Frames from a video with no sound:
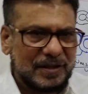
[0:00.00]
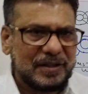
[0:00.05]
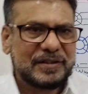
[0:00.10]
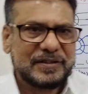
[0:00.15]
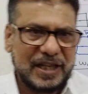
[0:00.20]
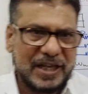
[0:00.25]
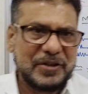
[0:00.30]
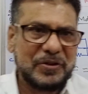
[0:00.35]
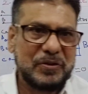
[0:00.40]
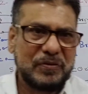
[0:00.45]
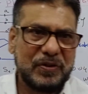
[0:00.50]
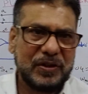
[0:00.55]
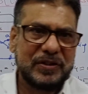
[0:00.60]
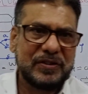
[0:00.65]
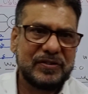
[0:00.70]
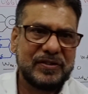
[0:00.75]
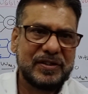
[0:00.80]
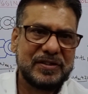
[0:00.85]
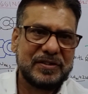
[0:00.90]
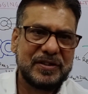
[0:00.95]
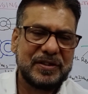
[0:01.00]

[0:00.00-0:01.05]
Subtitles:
Thank you for this.